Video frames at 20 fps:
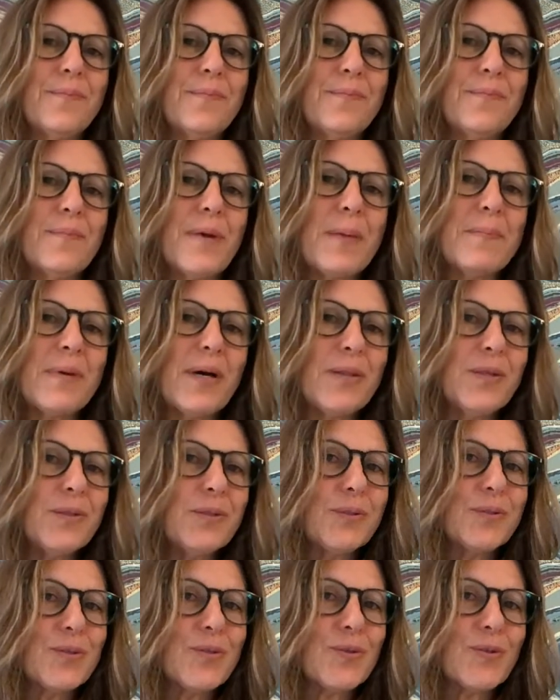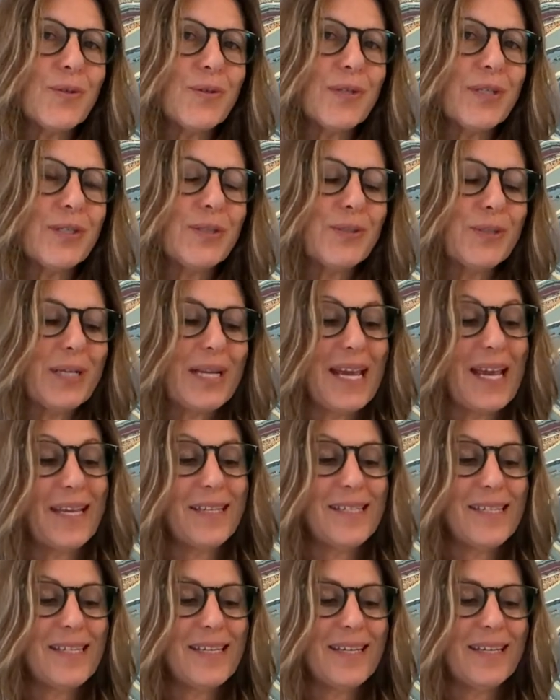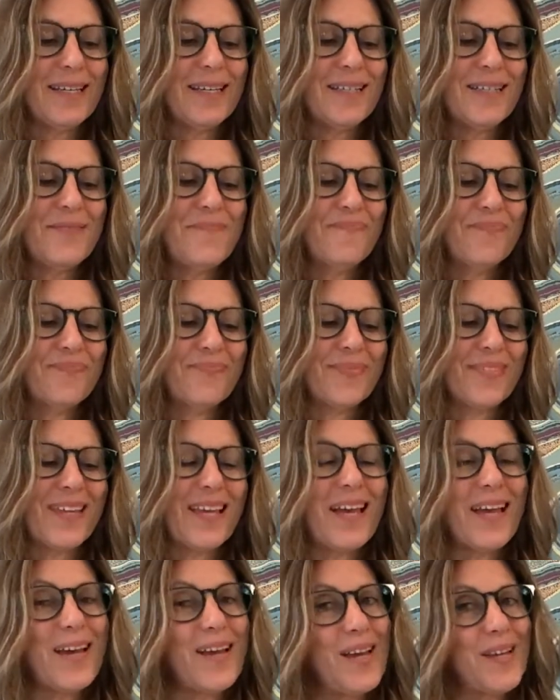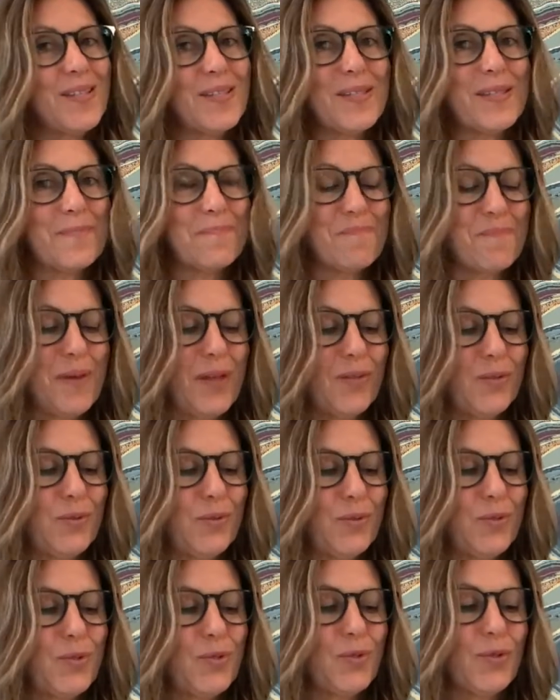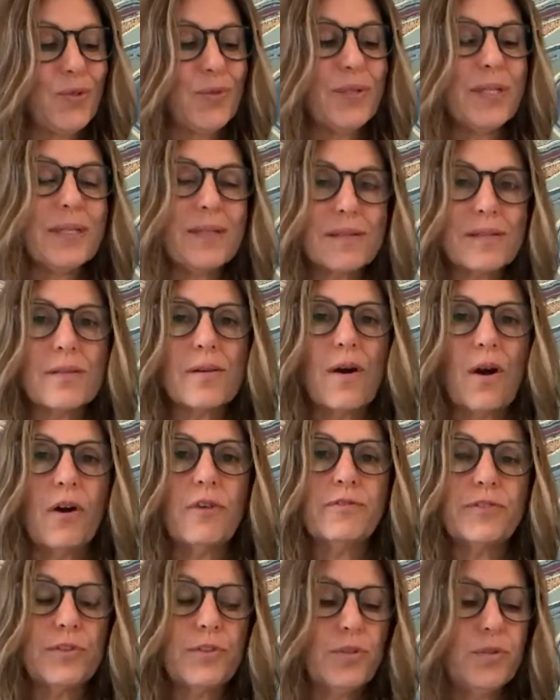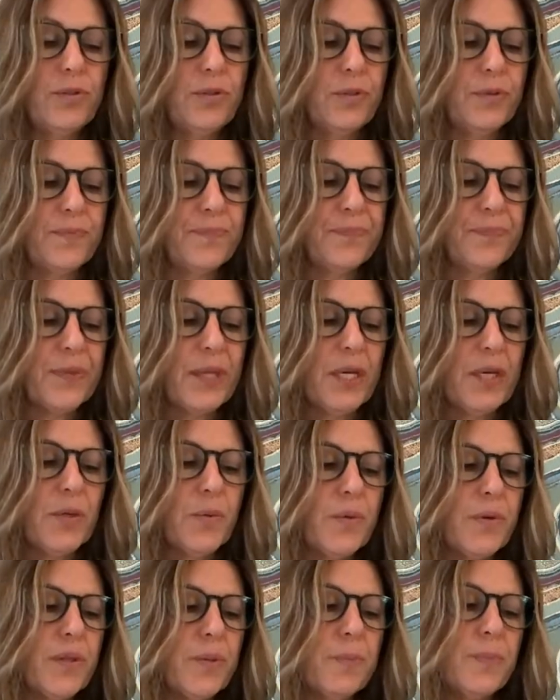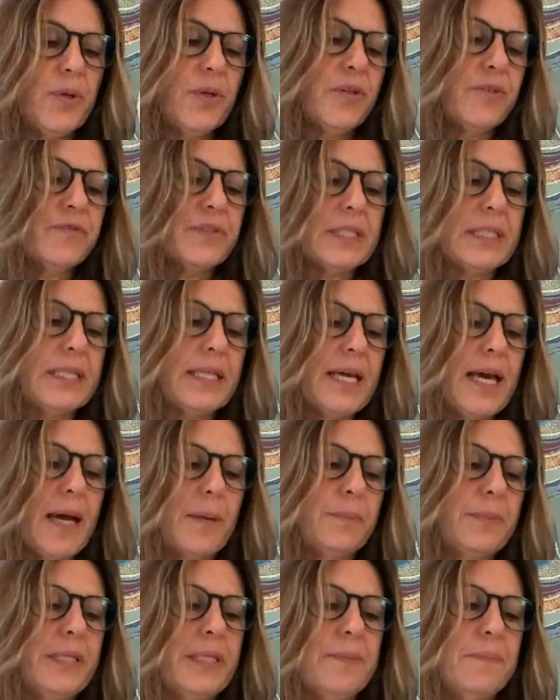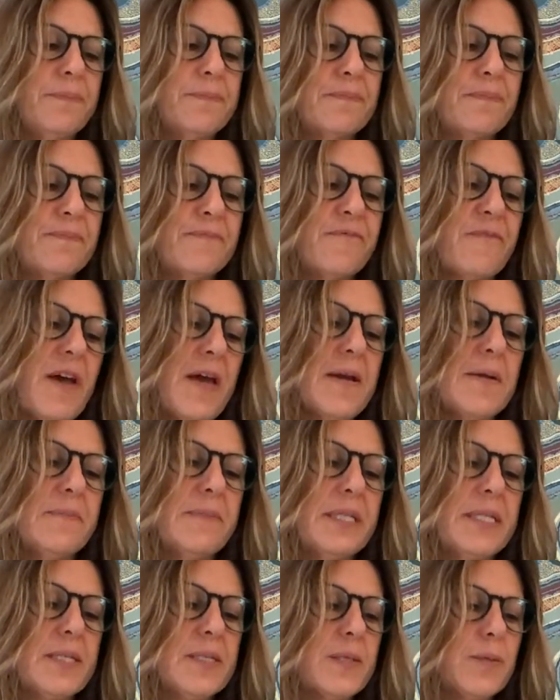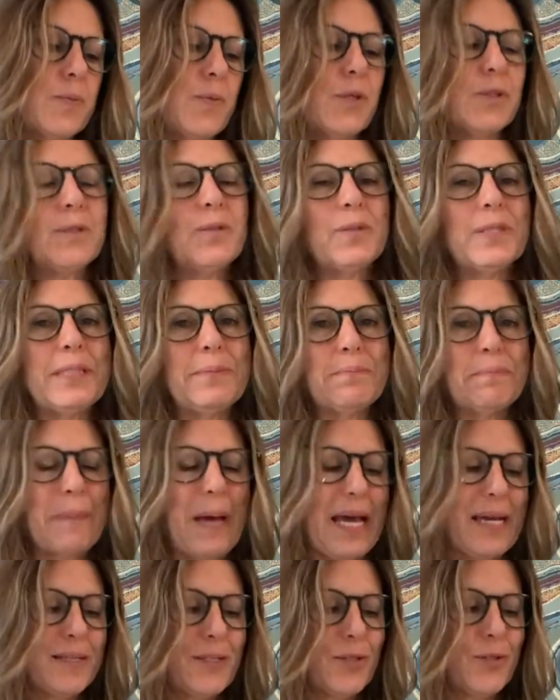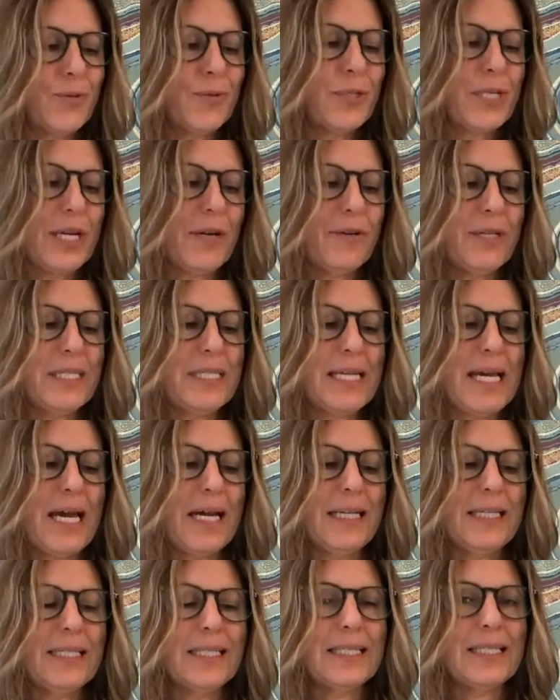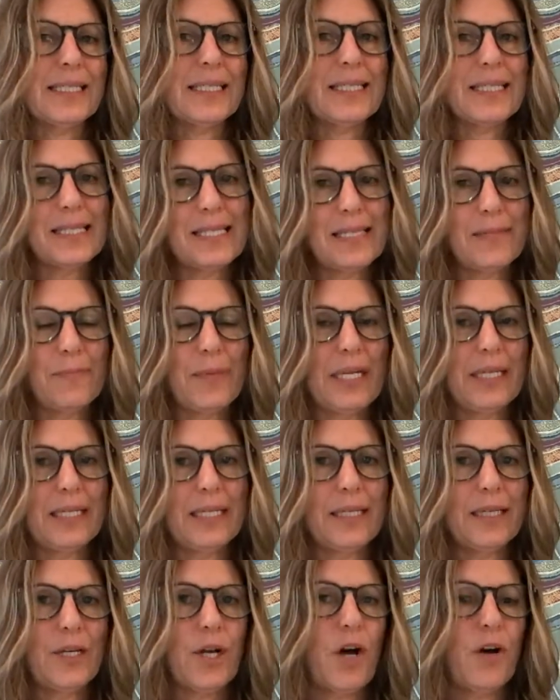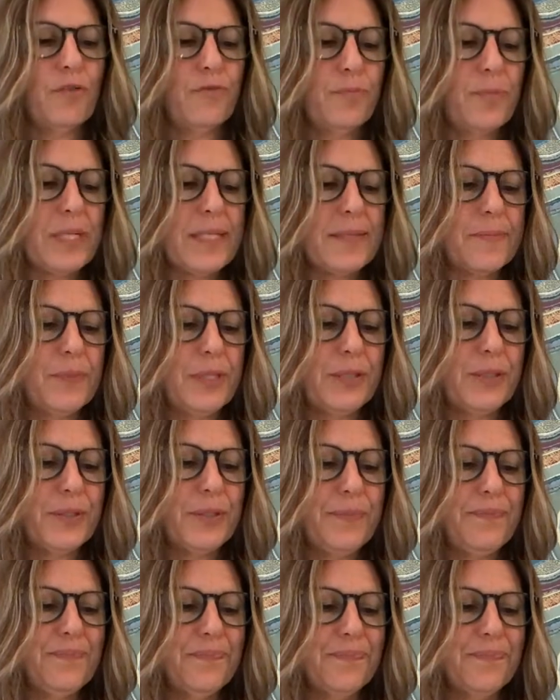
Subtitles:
My motherhood story could end here, as motherhood stories often do, with a perfectly happy family swaddled in pastel terry toweling and smelling of breast milk.